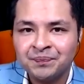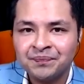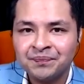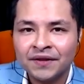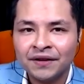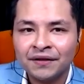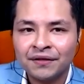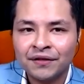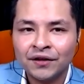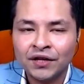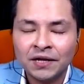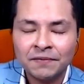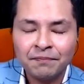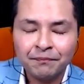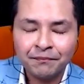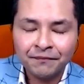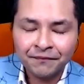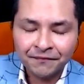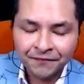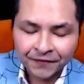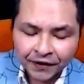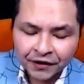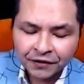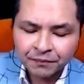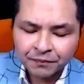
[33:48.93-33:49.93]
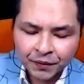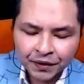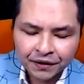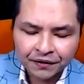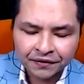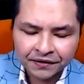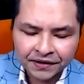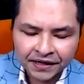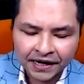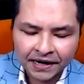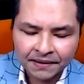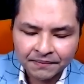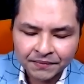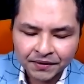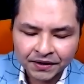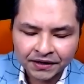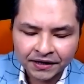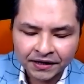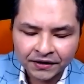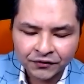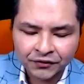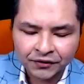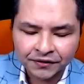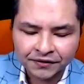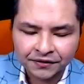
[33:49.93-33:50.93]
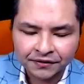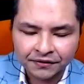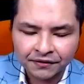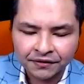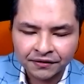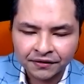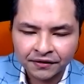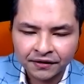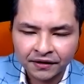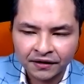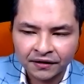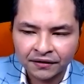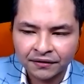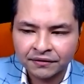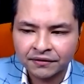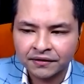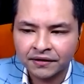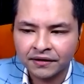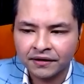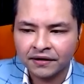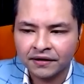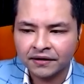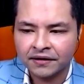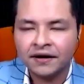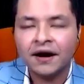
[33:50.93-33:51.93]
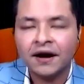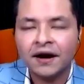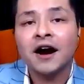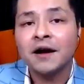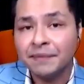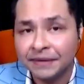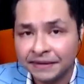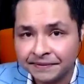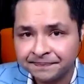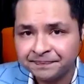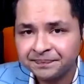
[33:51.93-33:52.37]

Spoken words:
So the first person that I'm going to introduce is Carmen.